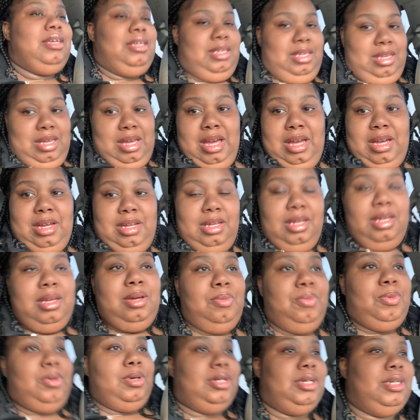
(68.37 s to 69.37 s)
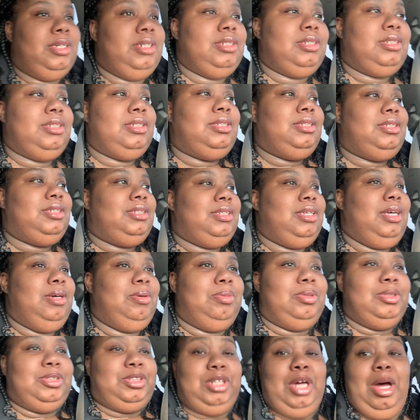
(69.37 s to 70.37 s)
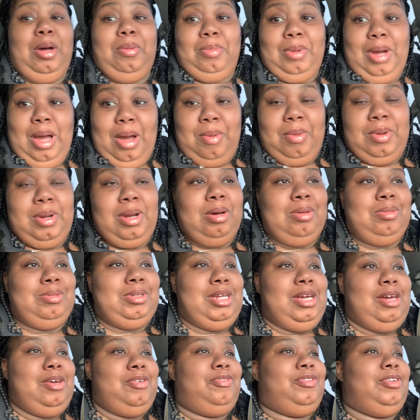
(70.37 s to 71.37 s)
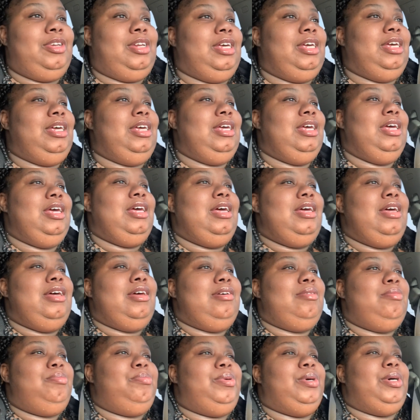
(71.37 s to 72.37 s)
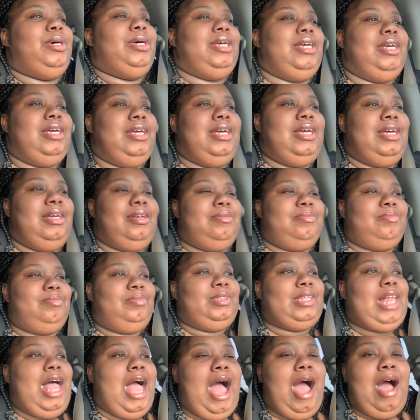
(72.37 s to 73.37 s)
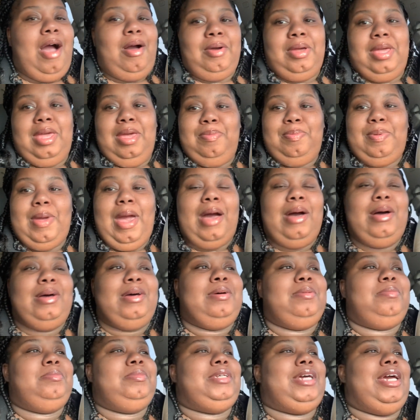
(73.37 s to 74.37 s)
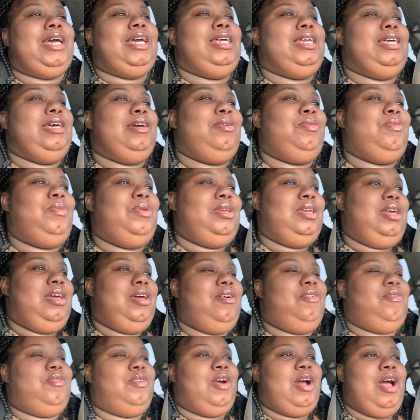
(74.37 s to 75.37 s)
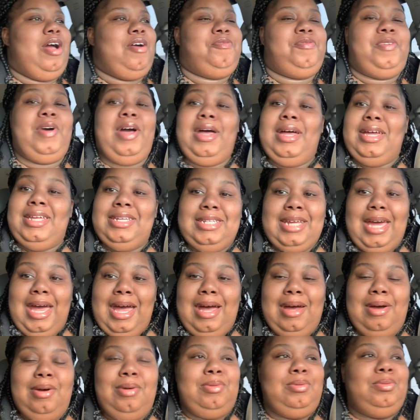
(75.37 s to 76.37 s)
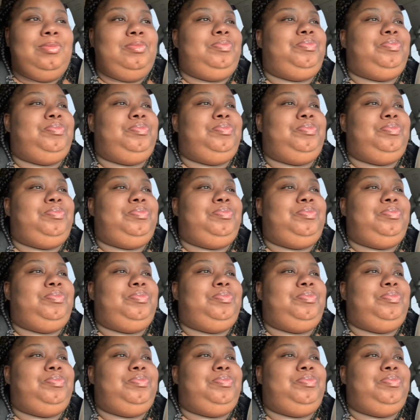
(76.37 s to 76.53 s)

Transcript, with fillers: yeah, it was. It was something going on, definitely. But I'll keep y'all updated whenever I find out.